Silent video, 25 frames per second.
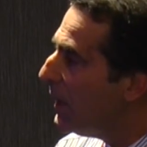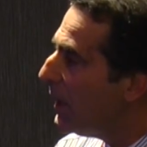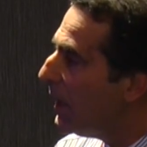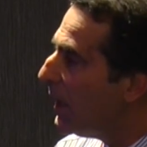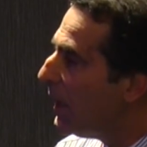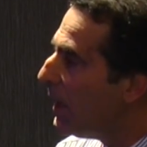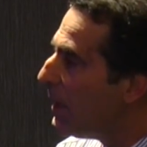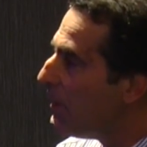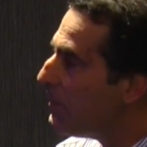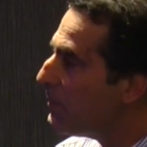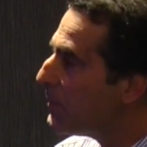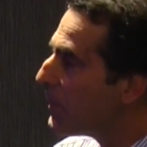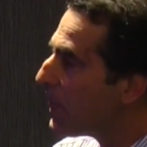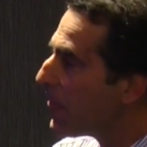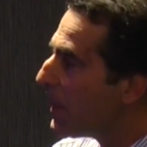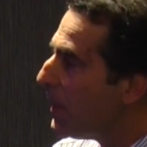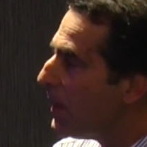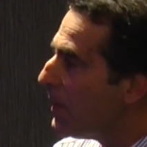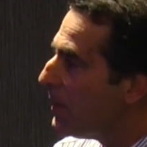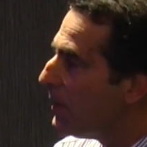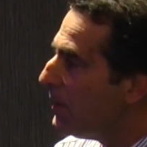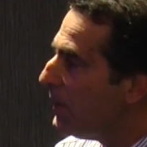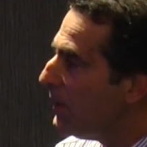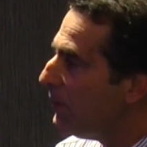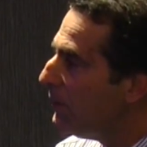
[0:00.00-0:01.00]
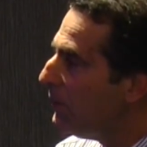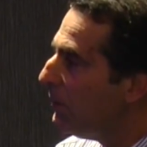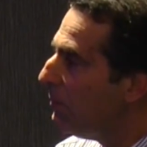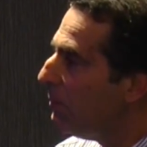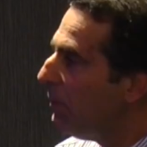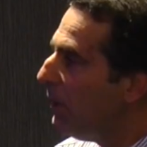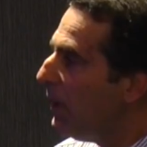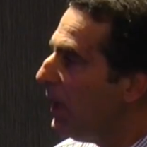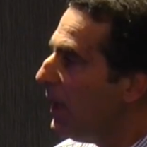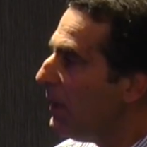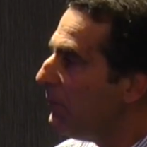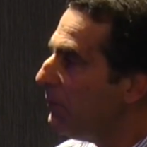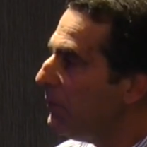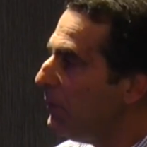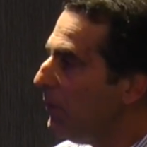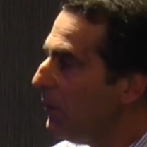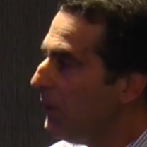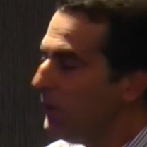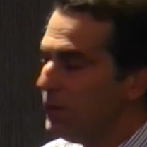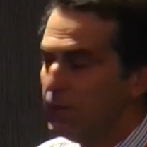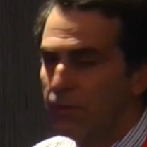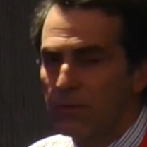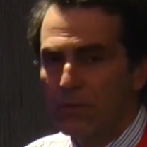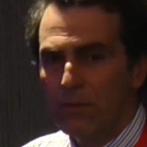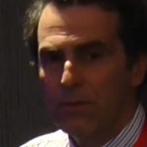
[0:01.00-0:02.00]
They're derived not
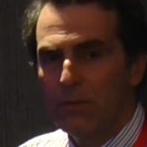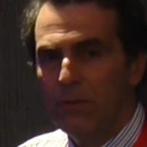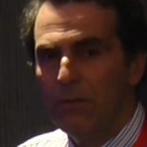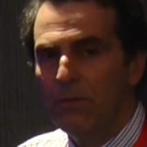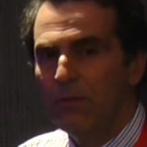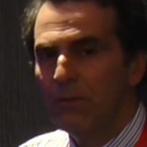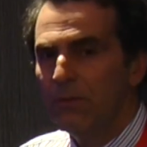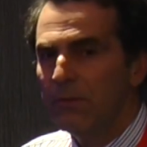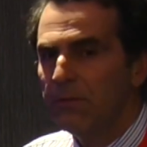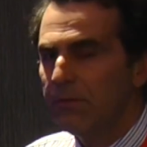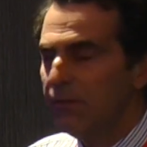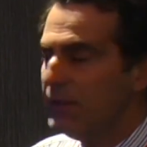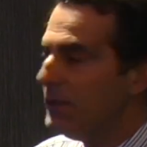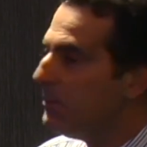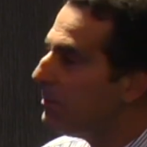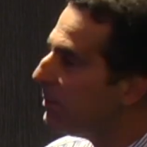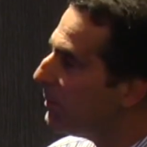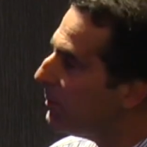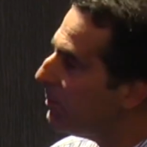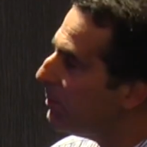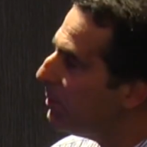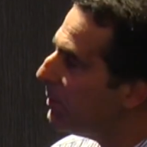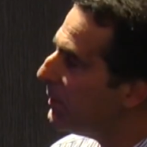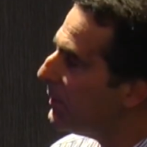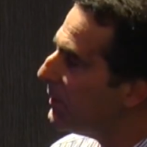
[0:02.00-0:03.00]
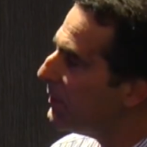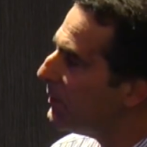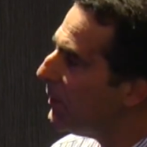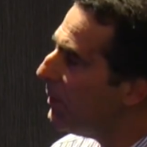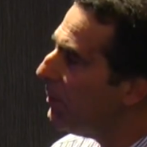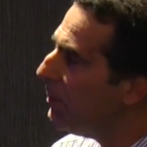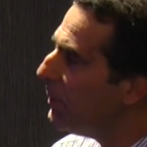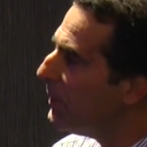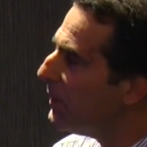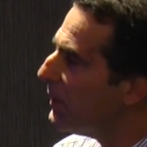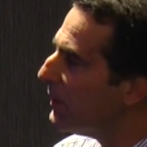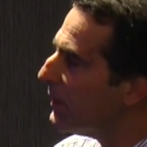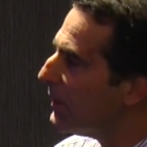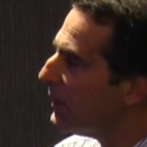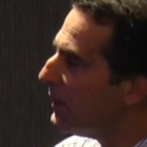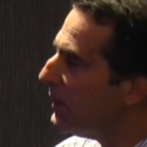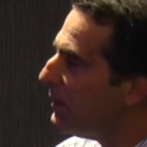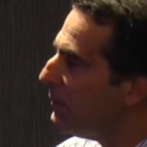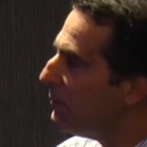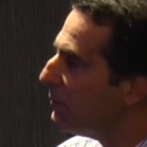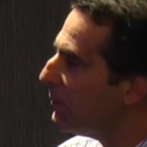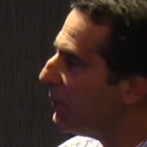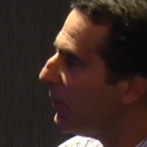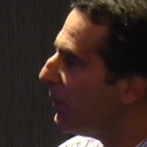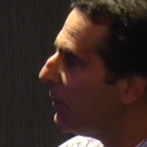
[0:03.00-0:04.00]
exclusively but
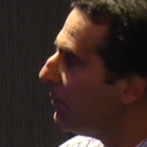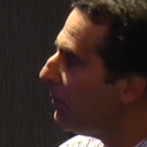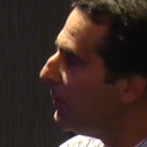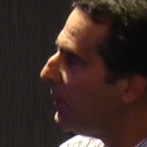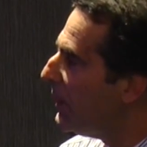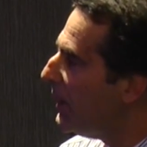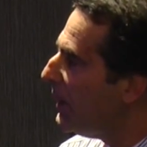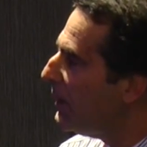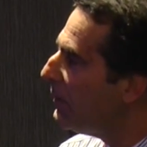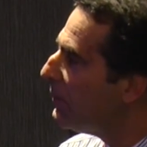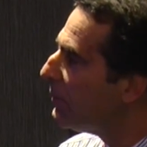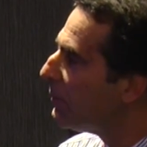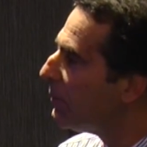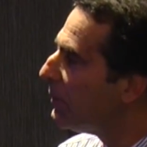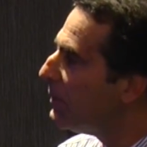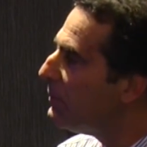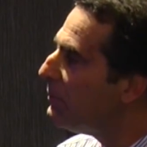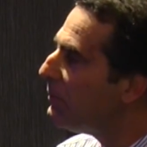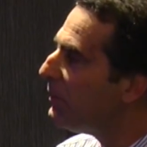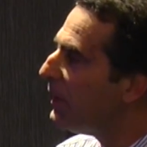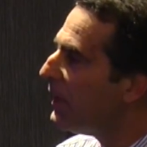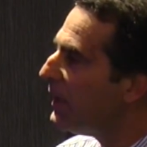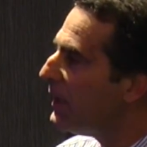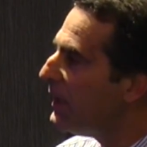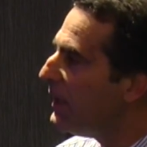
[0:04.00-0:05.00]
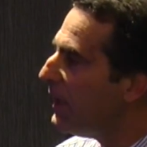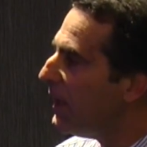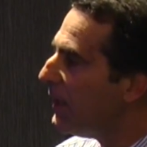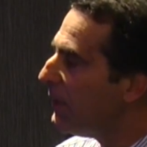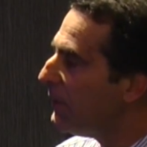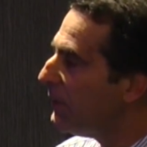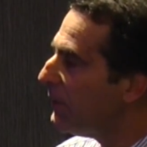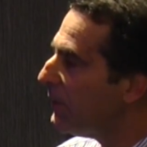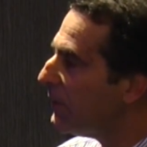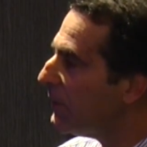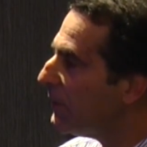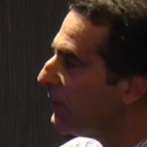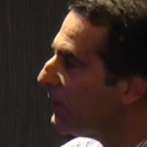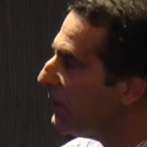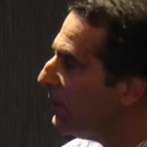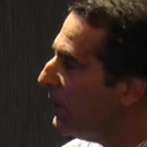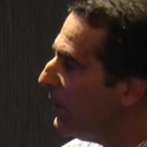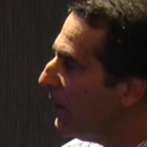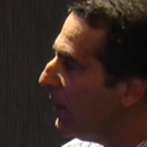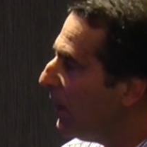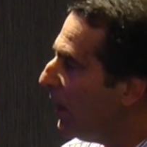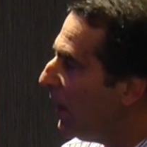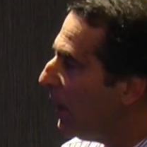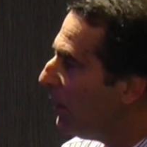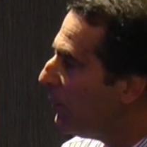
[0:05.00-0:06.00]
predominantly from N3 fatty acids,
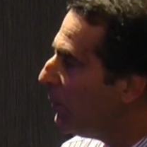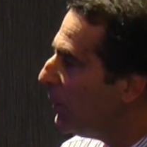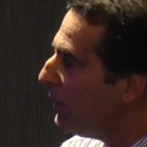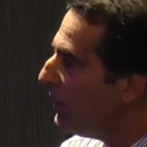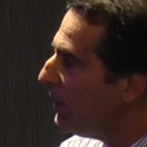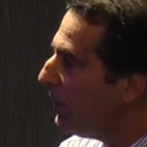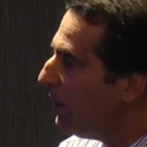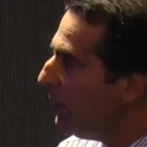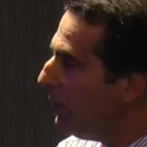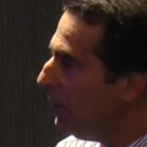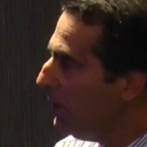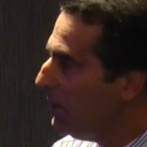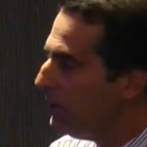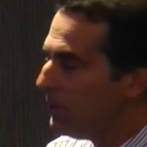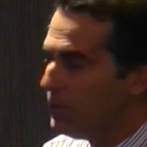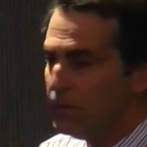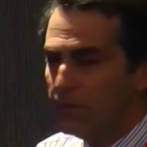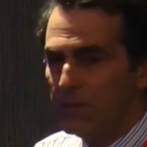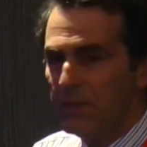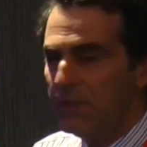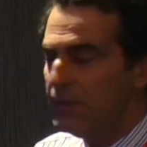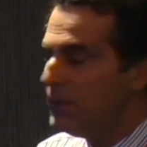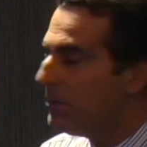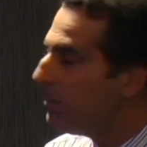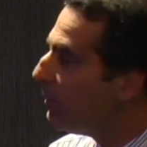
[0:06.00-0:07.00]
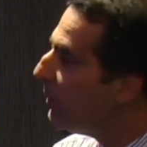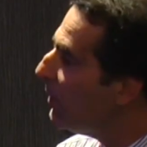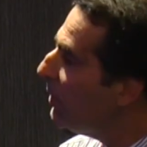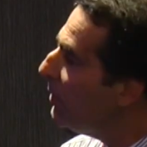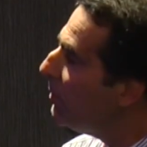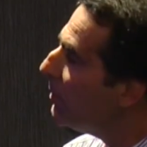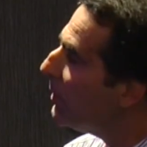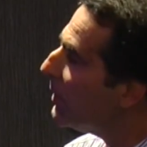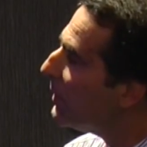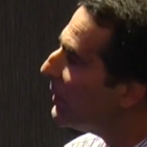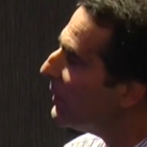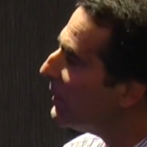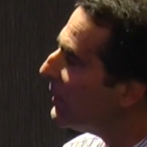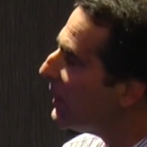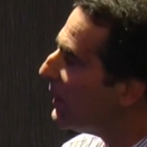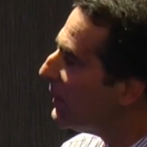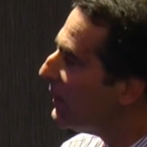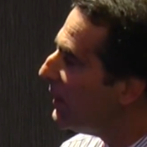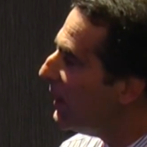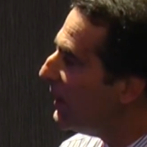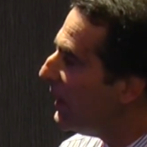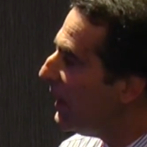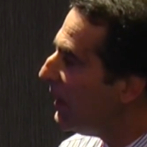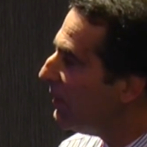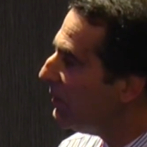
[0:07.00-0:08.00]
and we know, and you'll see in a moment, that
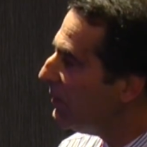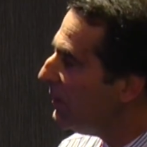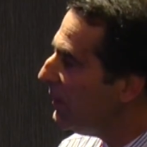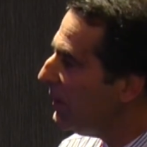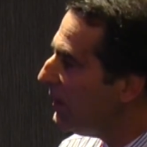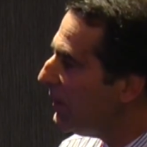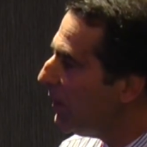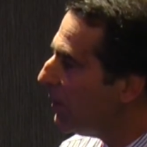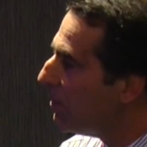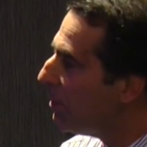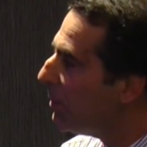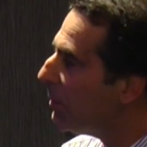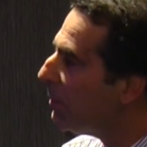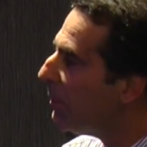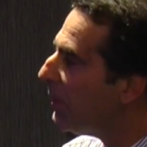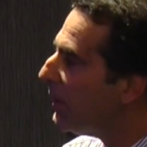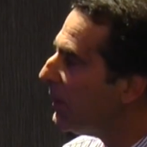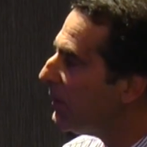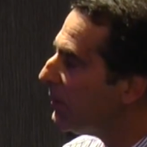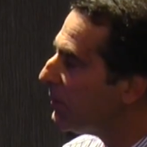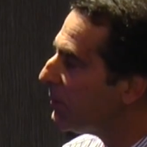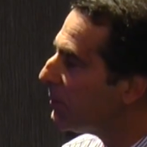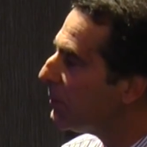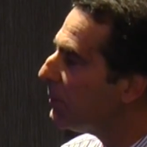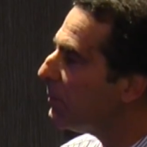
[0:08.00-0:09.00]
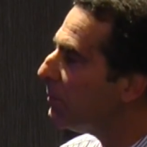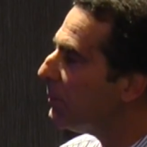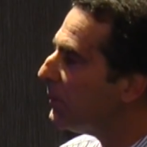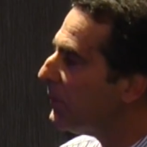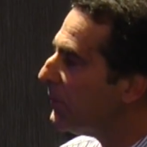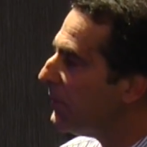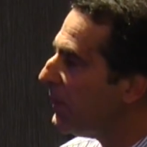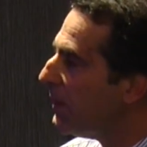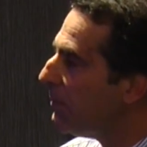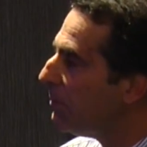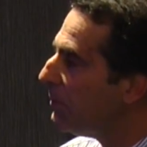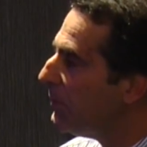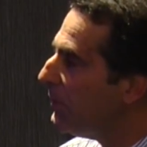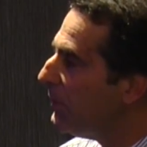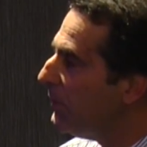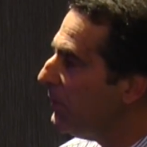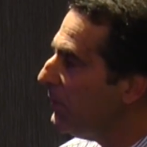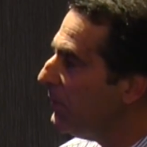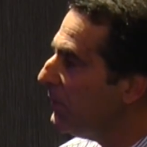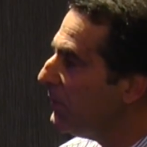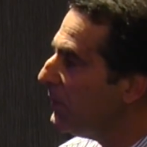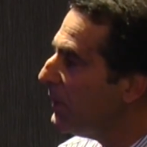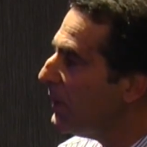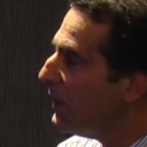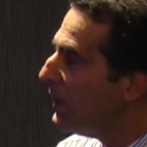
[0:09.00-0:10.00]
they actually operate through
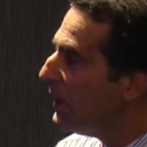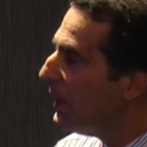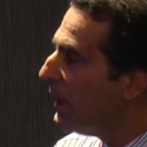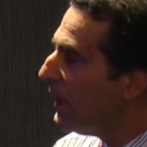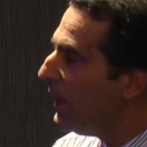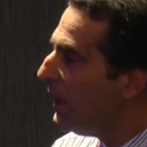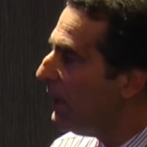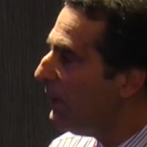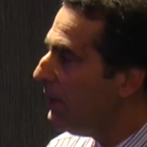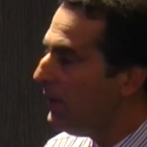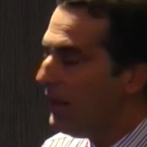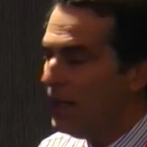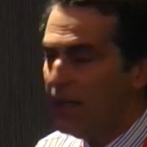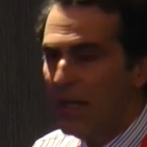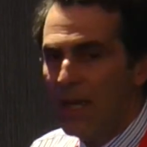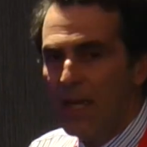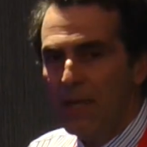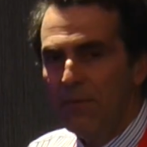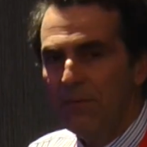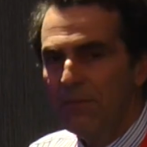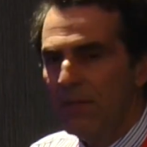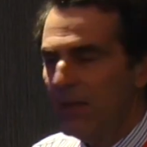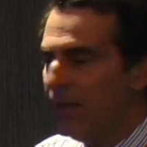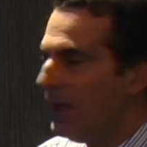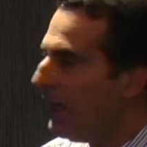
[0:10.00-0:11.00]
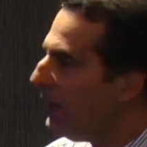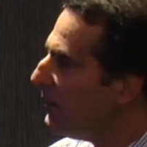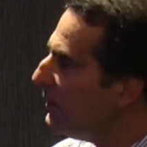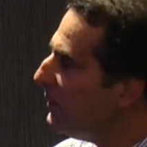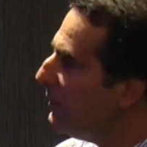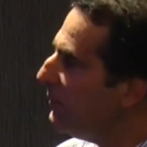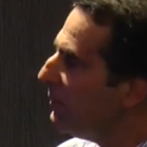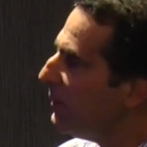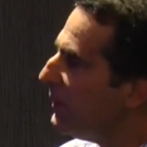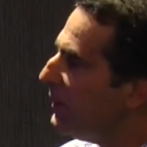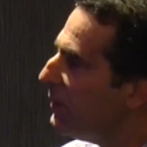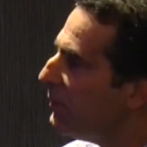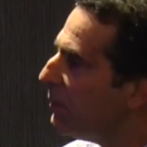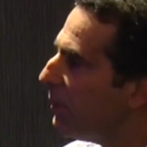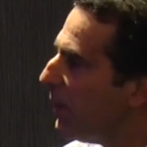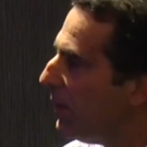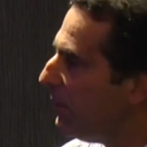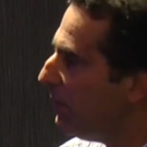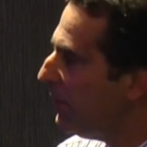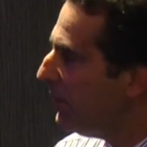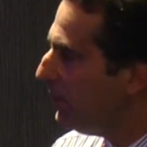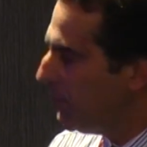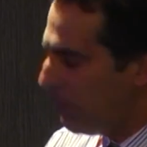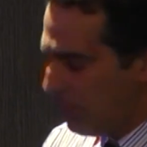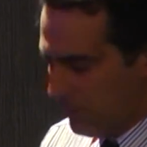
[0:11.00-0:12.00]
receptors and they're actively
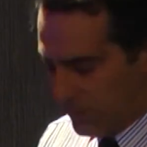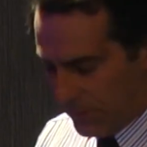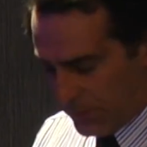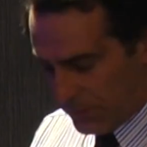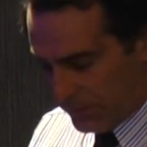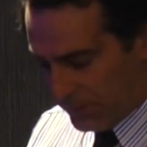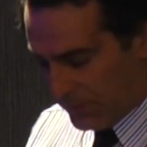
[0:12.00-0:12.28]
trafficked to the